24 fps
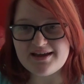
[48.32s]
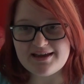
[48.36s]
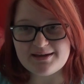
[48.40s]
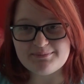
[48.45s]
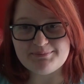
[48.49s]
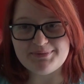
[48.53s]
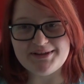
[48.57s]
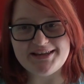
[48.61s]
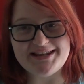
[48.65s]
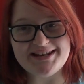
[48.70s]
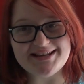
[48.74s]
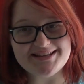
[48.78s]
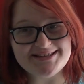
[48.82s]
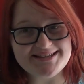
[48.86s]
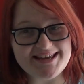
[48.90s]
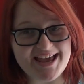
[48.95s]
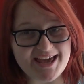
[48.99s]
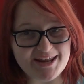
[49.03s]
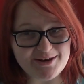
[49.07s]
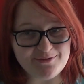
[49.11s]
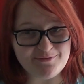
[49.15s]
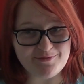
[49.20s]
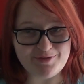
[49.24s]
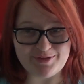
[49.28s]
completed
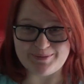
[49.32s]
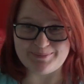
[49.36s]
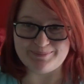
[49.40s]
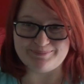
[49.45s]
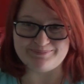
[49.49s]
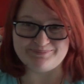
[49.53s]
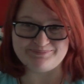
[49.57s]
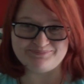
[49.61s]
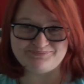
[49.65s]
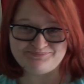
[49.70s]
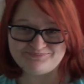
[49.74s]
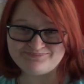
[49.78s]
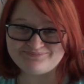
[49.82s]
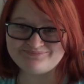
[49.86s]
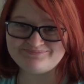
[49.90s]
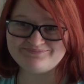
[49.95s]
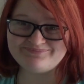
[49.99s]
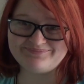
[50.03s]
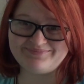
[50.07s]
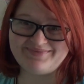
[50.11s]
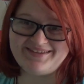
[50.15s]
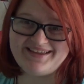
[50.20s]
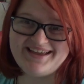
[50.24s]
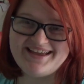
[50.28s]
10 of them.
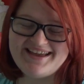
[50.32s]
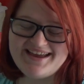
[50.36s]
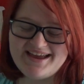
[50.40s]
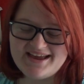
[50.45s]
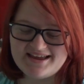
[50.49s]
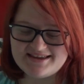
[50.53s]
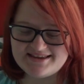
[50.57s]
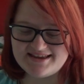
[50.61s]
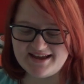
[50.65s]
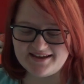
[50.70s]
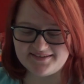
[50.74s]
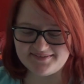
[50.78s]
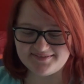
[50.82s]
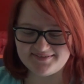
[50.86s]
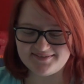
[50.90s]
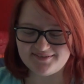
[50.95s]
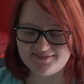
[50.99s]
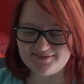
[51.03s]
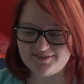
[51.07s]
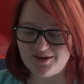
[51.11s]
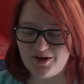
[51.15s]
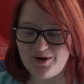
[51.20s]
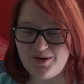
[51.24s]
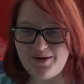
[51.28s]
Yes,
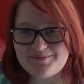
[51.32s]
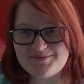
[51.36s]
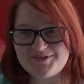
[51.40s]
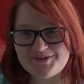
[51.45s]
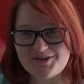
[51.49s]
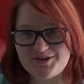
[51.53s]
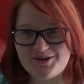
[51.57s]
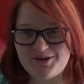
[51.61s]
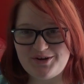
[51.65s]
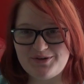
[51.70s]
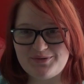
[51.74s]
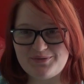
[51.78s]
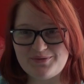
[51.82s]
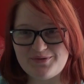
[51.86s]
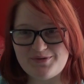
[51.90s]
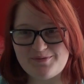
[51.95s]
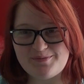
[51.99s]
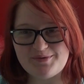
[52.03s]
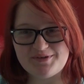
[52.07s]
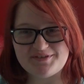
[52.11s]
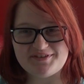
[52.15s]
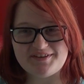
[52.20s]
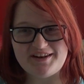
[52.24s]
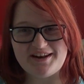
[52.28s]
so I'm just going to go through the
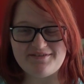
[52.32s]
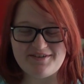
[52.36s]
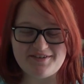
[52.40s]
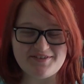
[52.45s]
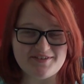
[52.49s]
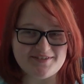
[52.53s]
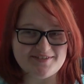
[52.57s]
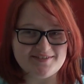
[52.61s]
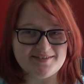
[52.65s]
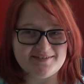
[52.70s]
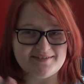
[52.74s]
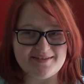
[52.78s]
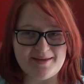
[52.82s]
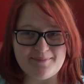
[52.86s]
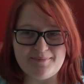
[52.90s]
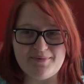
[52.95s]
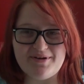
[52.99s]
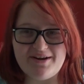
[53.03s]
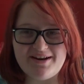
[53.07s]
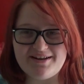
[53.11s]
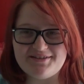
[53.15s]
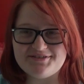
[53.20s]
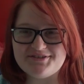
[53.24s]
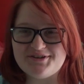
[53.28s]
books that I read this December
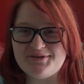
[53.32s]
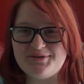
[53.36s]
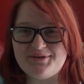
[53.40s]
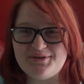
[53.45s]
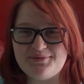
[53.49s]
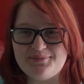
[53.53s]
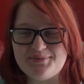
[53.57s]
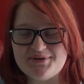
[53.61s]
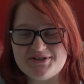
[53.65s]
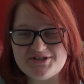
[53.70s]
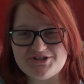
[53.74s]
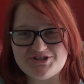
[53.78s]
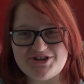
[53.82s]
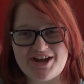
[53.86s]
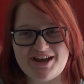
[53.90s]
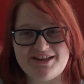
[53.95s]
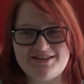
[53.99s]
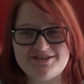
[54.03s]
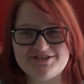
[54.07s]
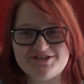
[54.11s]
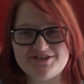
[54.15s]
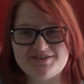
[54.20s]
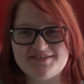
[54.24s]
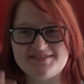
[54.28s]
and I'll tell you which
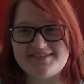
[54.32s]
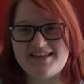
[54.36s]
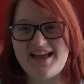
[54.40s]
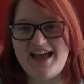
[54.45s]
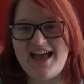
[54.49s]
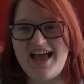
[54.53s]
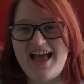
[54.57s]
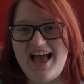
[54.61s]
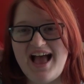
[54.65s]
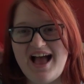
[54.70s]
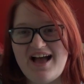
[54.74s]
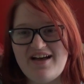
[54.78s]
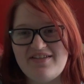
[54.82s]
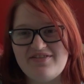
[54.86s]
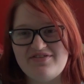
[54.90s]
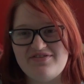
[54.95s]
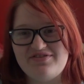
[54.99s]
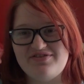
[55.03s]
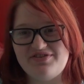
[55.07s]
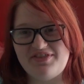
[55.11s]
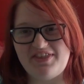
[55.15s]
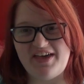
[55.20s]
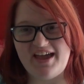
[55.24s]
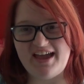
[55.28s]
challenges
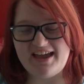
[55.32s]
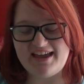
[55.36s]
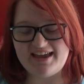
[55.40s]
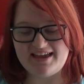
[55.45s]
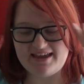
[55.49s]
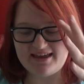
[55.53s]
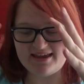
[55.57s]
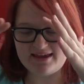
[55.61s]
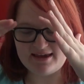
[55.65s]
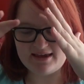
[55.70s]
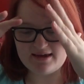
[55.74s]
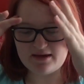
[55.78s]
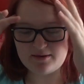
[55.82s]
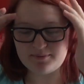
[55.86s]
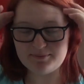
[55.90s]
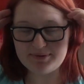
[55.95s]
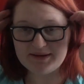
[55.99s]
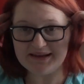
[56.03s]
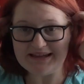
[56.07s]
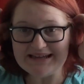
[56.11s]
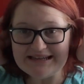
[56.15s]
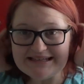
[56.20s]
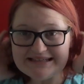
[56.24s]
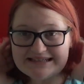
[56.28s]
they
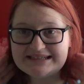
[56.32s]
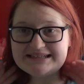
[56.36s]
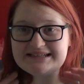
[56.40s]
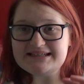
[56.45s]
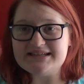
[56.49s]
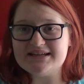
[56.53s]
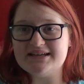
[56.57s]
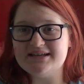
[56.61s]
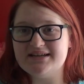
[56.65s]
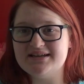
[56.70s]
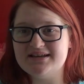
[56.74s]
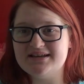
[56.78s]
completed